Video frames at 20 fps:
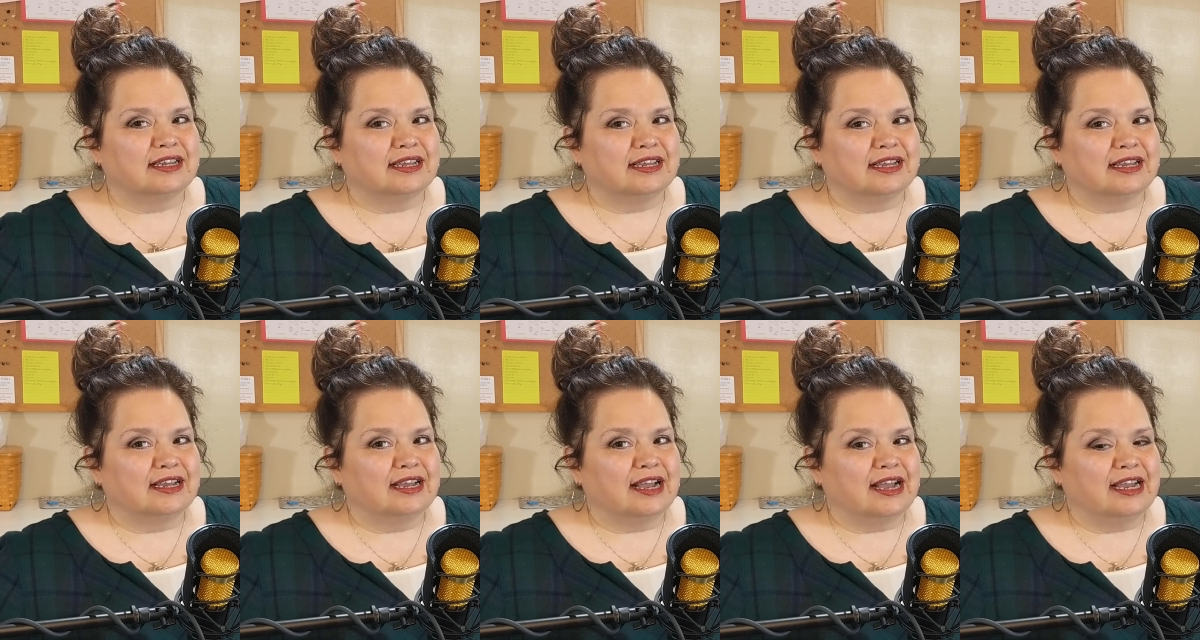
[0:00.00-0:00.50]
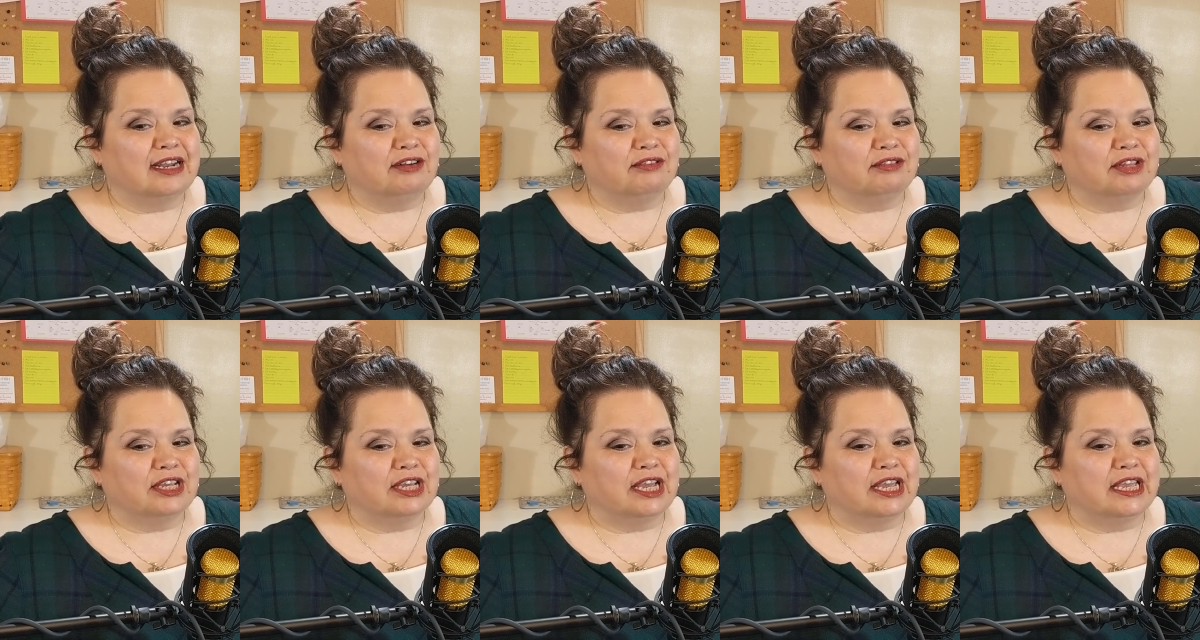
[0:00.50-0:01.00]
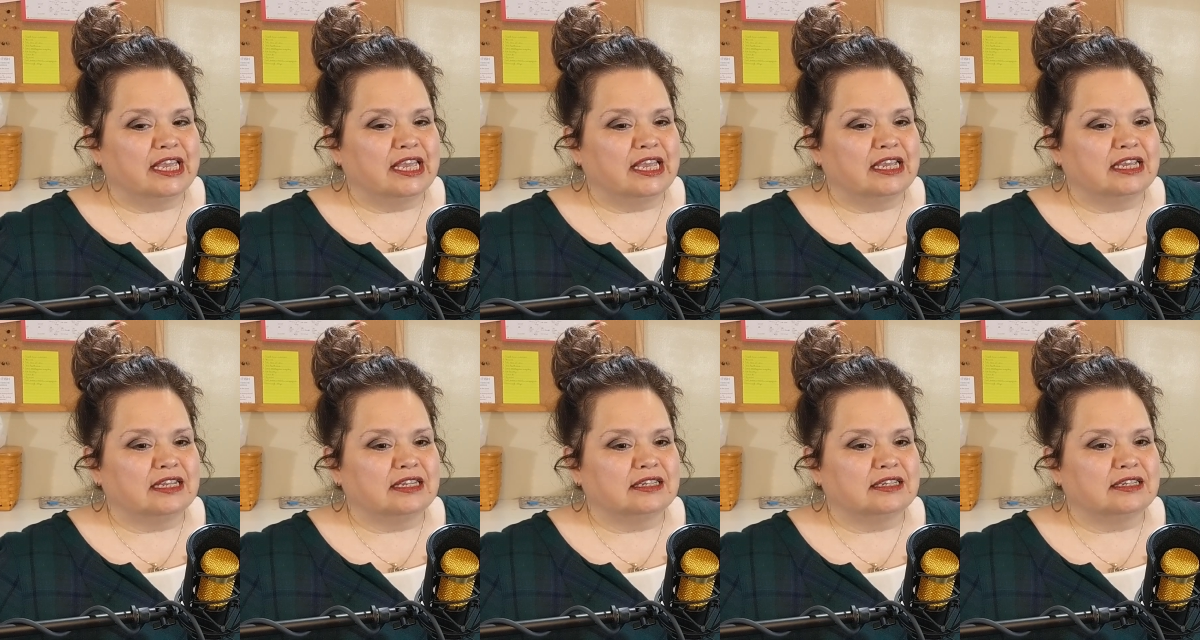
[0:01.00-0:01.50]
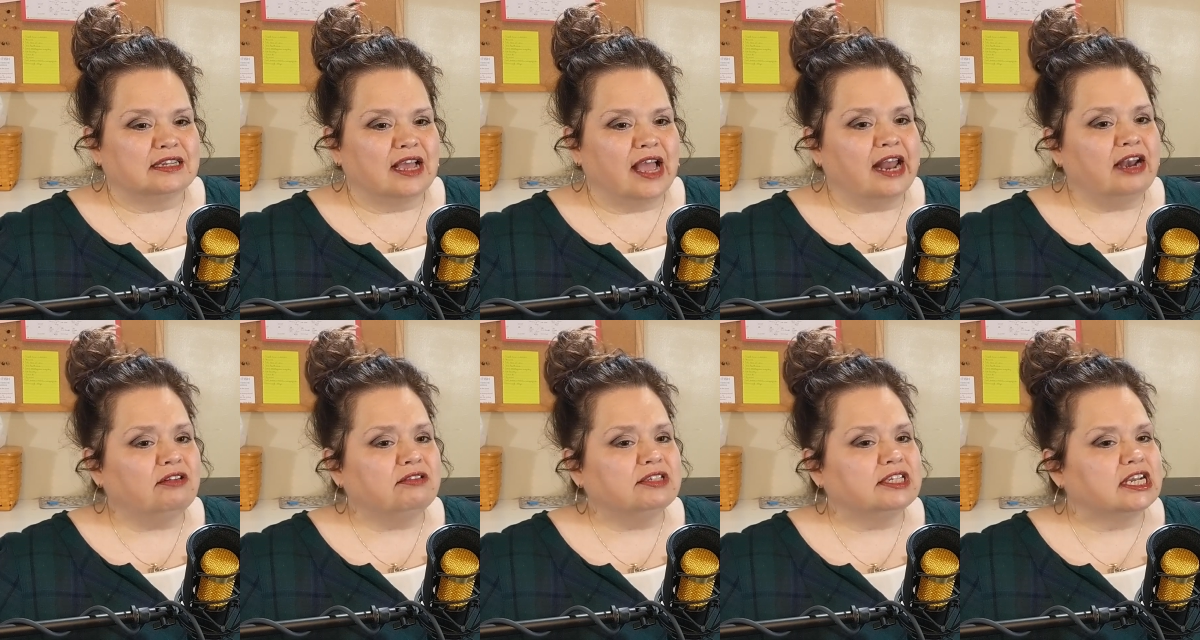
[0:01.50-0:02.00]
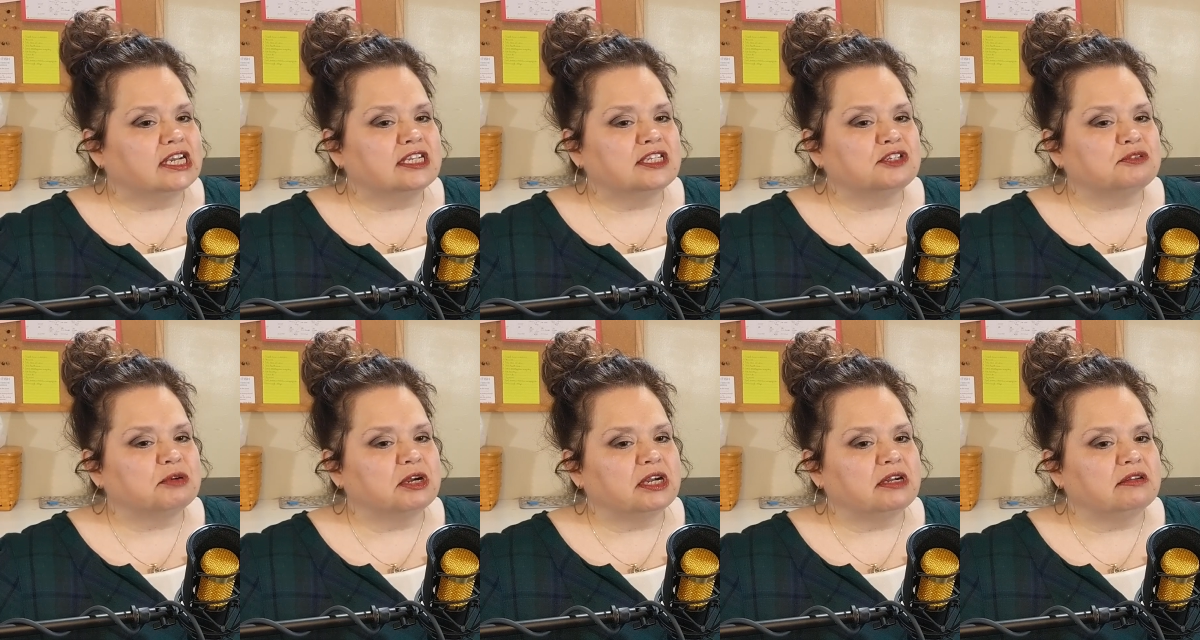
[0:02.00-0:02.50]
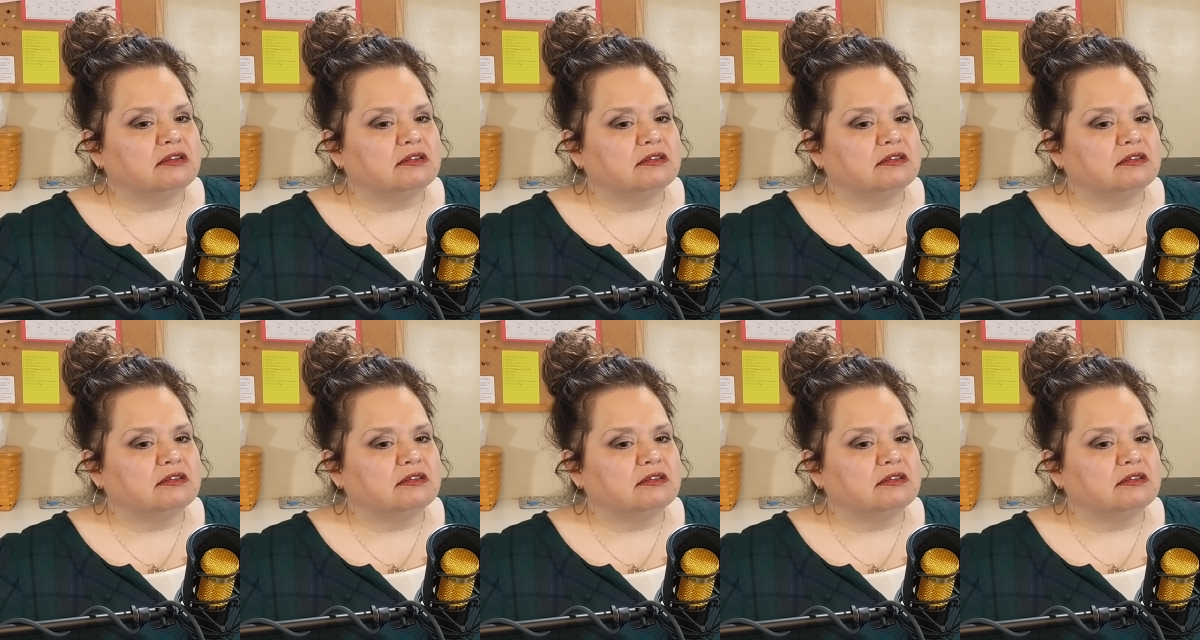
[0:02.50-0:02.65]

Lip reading: I don't think I can. I don't dance well.